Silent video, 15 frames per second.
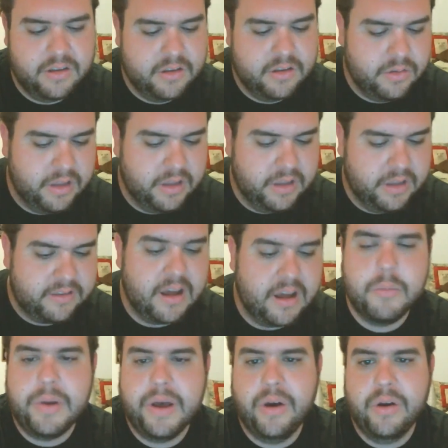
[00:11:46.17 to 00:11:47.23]
let's
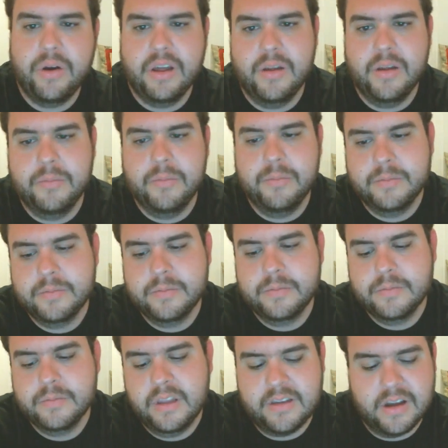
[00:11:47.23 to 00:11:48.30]
talk about
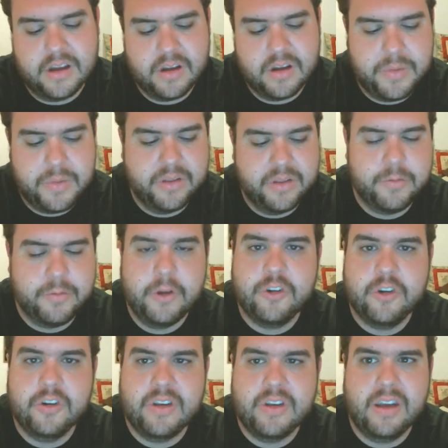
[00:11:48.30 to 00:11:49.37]
the
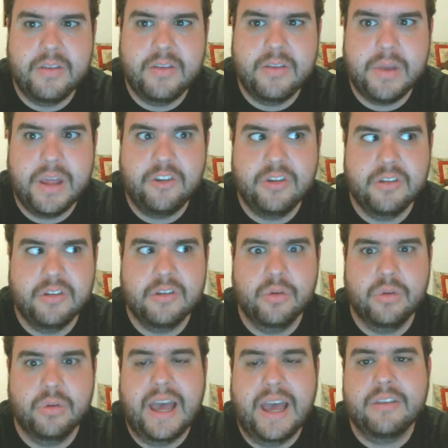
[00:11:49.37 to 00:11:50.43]
future Den of Temptation. So
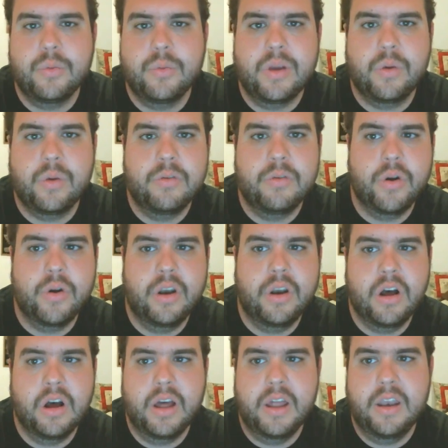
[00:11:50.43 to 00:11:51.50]
last week we voted
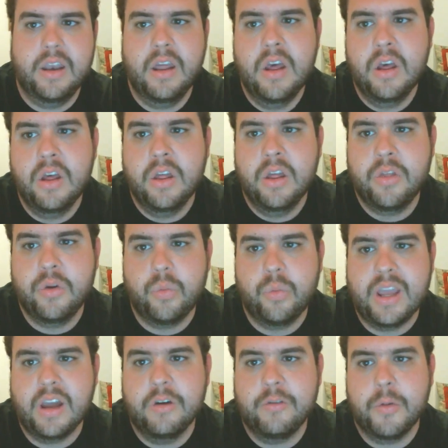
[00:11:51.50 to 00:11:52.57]
on the
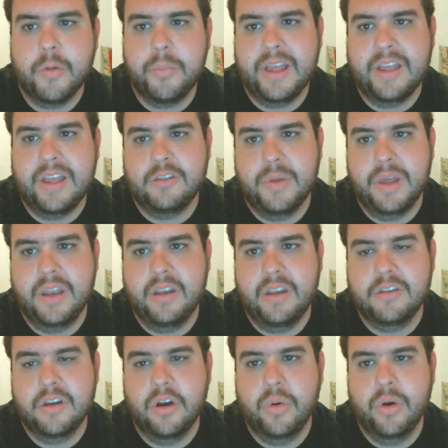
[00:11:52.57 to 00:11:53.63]
Ring of Replacement.
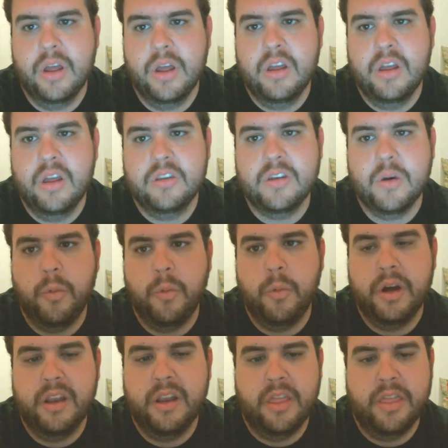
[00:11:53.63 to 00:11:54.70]
So
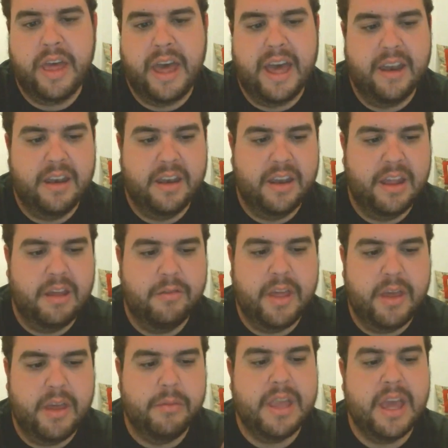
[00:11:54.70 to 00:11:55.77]
someone that if
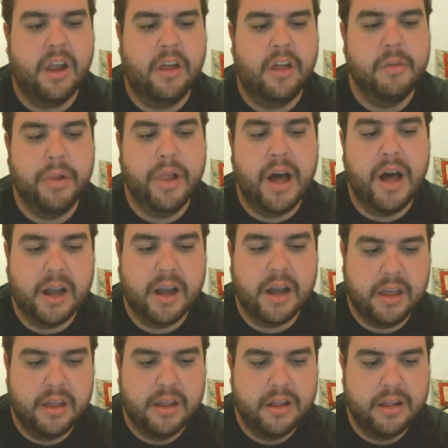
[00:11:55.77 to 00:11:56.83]
they get on the block,
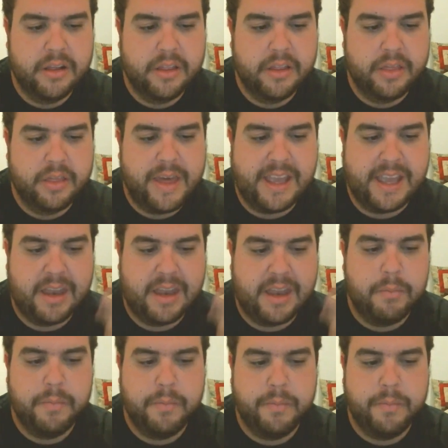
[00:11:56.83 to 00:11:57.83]
they can